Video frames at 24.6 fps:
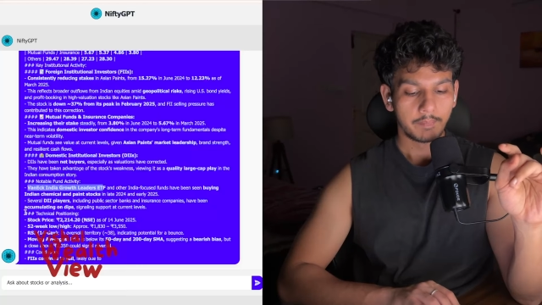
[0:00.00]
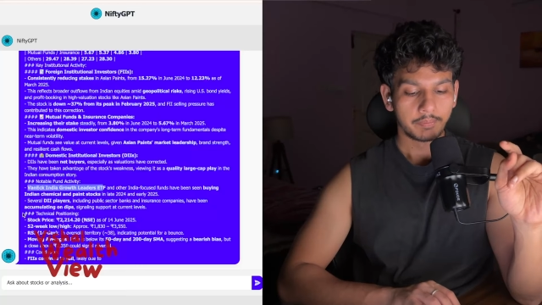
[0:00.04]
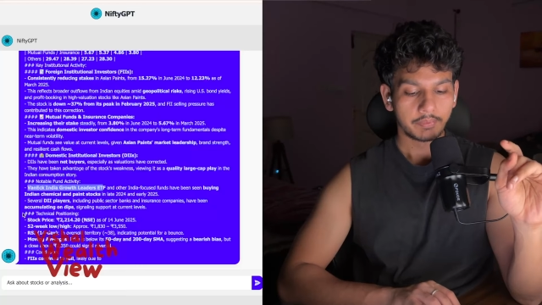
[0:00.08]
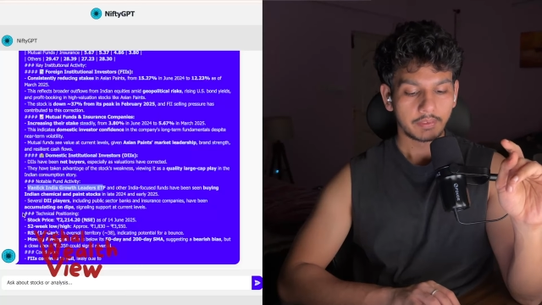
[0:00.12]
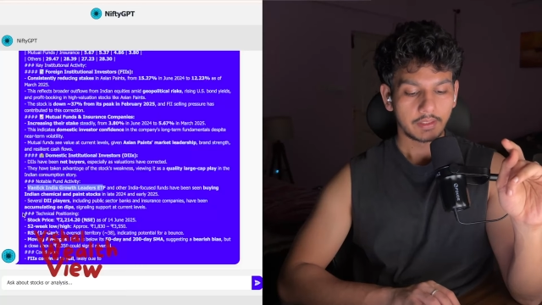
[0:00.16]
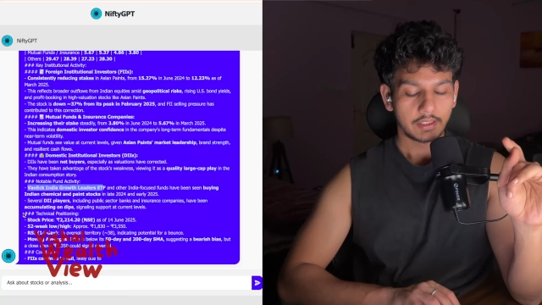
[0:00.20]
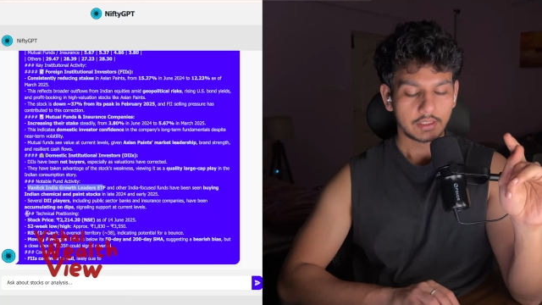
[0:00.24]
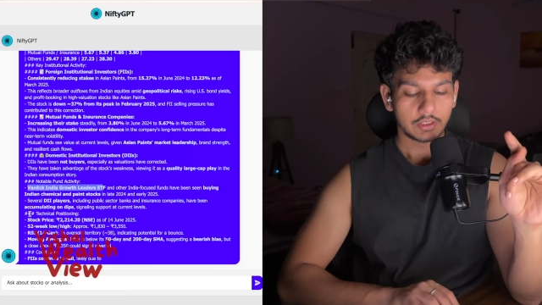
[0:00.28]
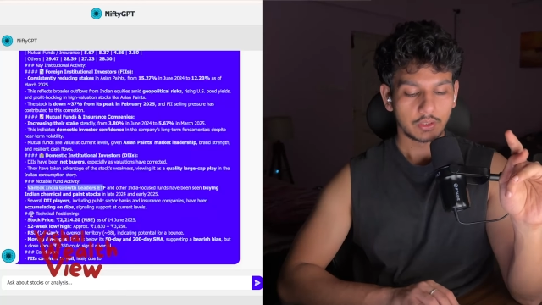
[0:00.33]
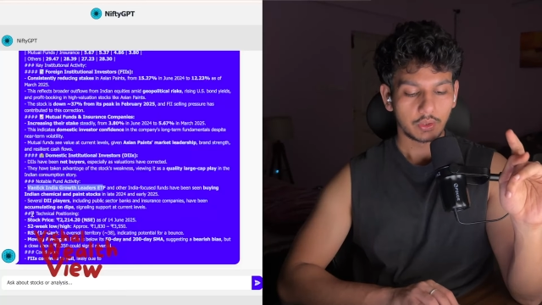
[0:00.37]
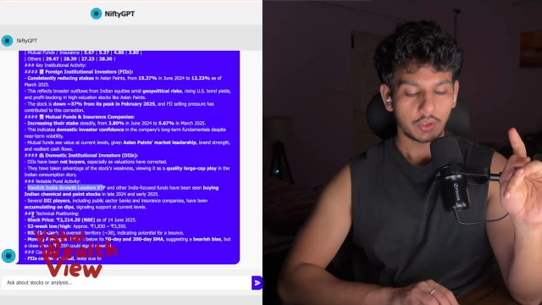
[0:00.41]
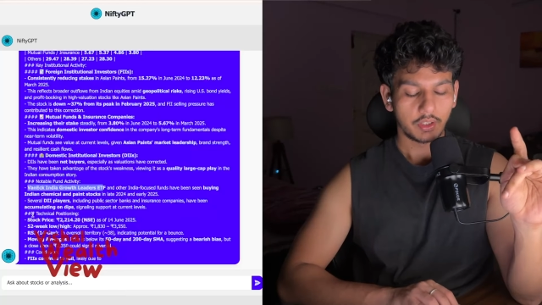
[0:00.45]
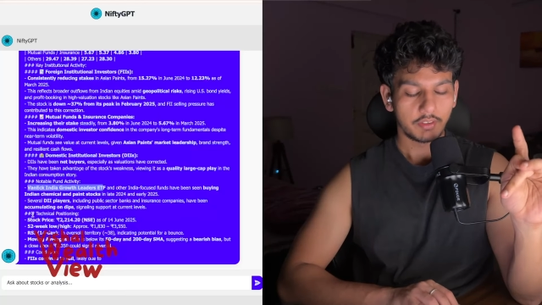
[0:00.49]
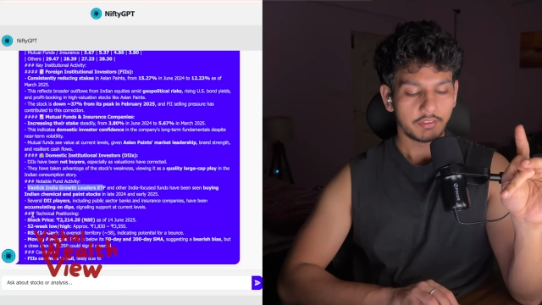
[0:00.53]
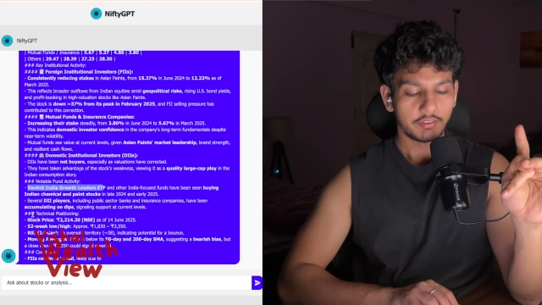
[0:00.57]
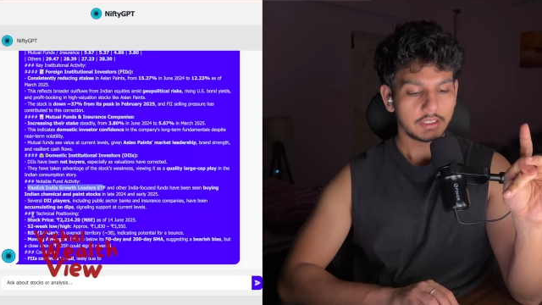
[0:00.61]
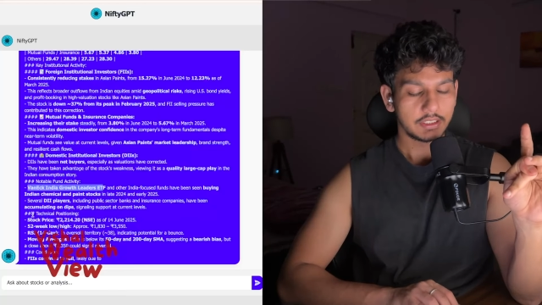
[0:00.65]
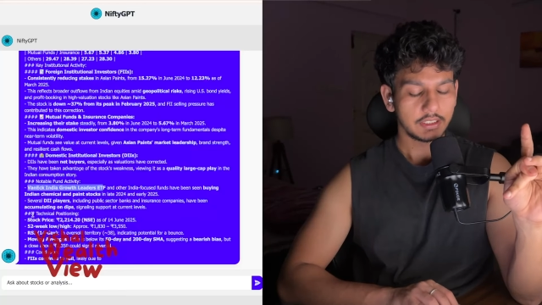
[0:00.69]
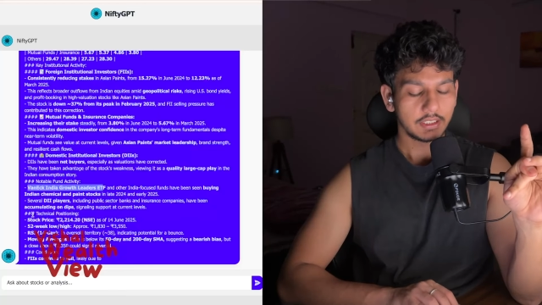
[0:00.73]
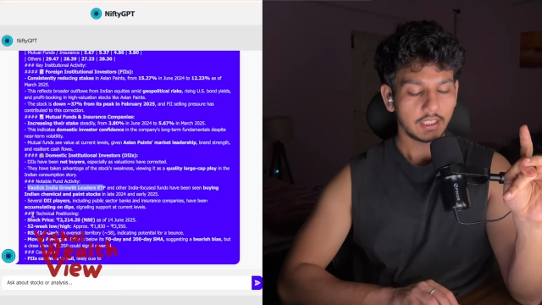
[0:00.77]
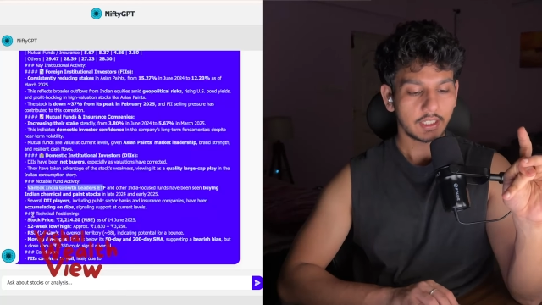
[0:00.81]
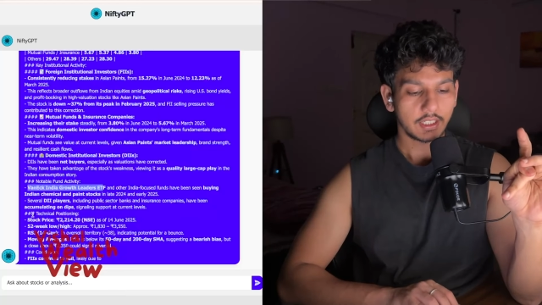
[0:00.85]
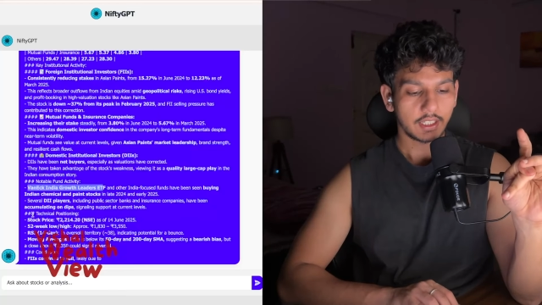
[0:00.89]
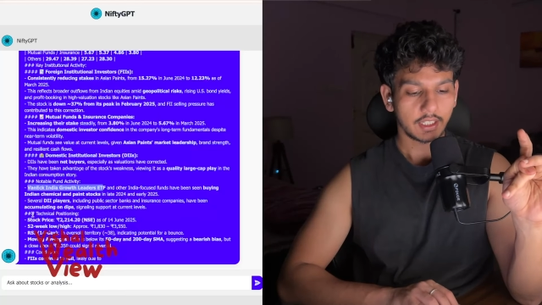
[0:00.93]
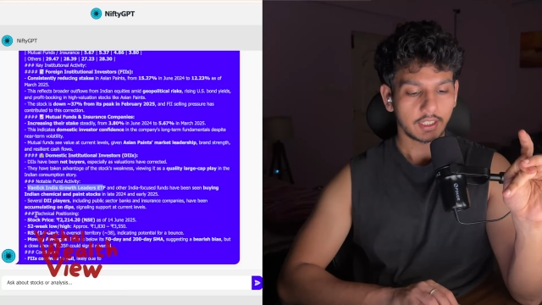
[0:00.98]
So, if we see
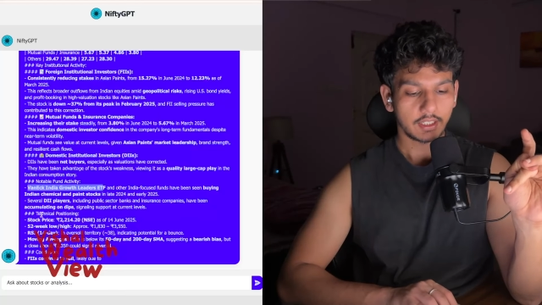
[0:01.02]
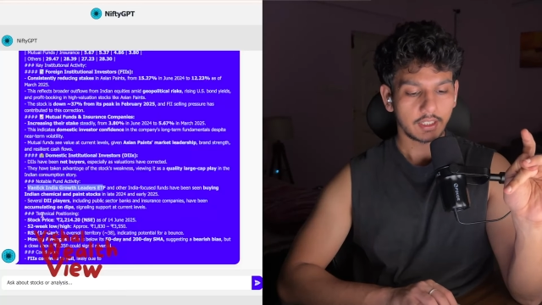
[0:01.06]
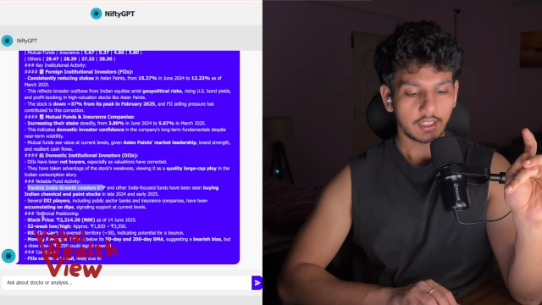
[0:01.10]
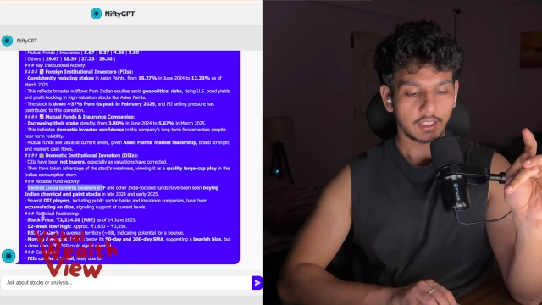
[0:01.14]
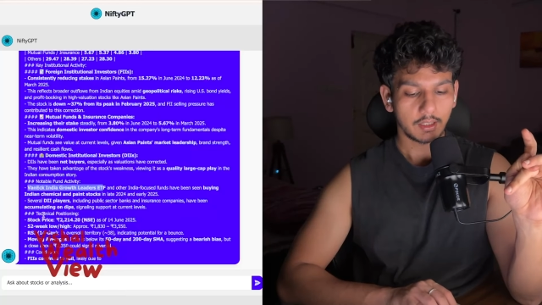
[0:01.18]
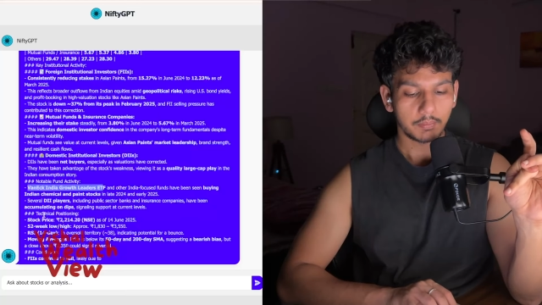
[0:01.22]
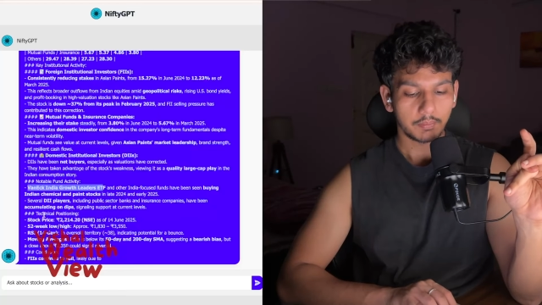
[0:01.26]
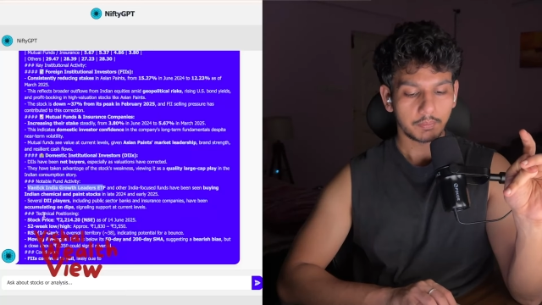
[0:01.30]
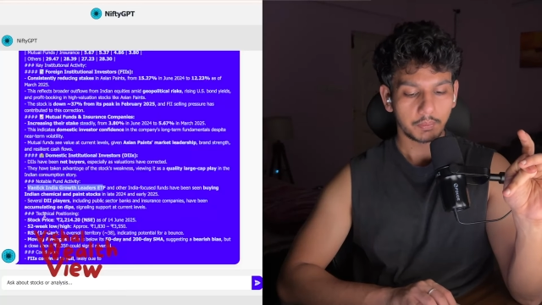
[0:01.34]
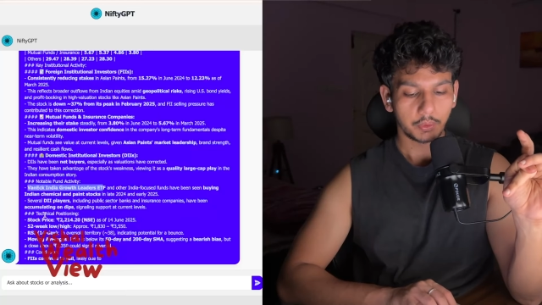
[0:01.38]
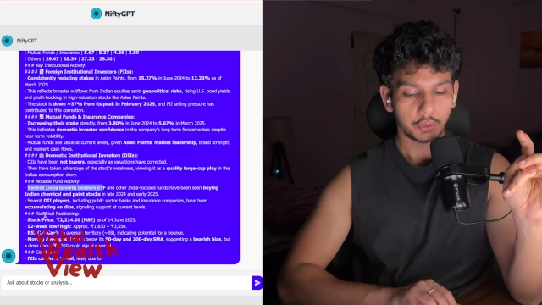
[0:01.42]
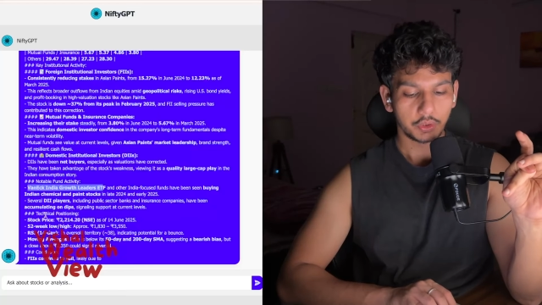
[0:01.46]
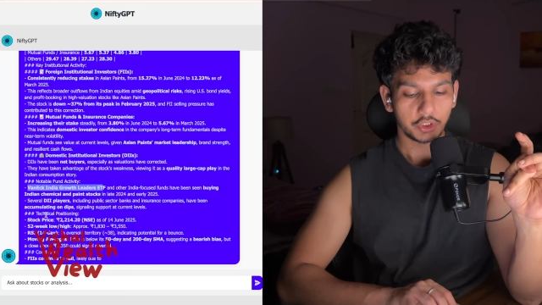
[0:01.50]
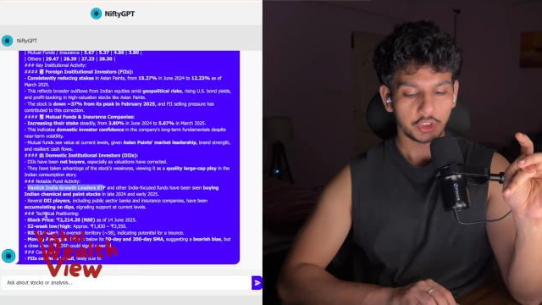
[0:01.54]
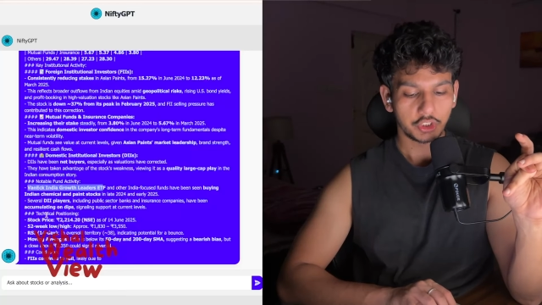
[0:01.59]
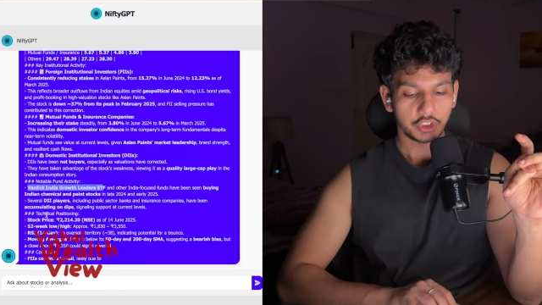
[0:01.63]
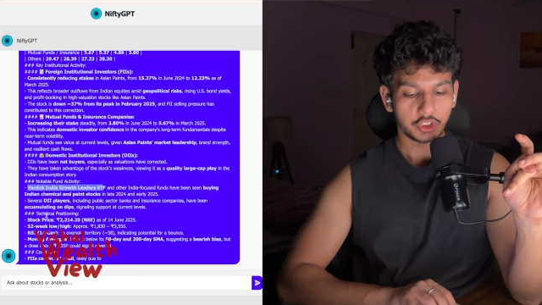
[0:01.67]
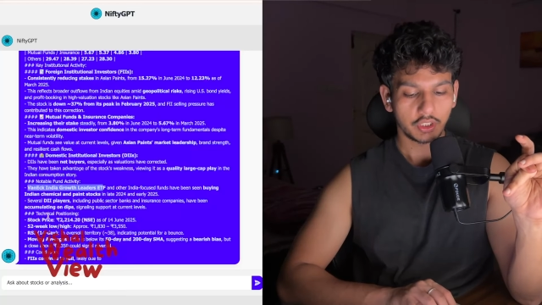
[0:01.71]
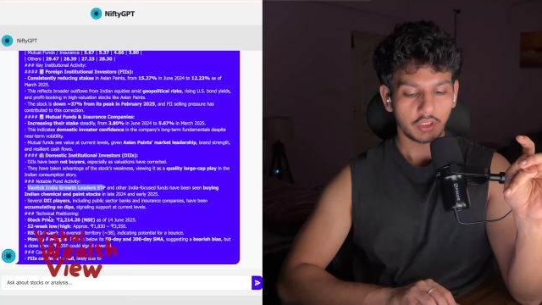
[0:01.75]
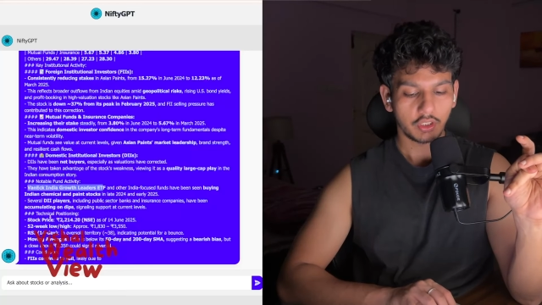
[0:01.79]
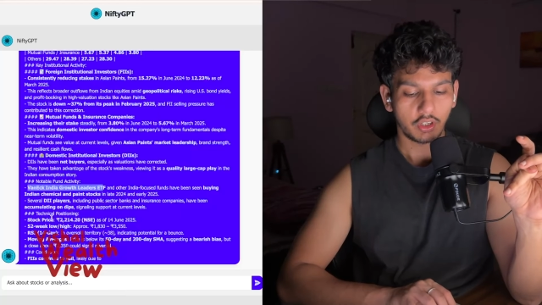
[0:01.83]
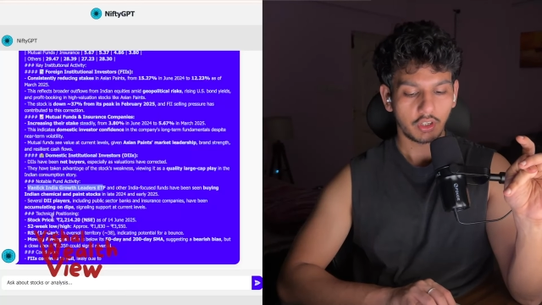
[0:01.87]
the technical position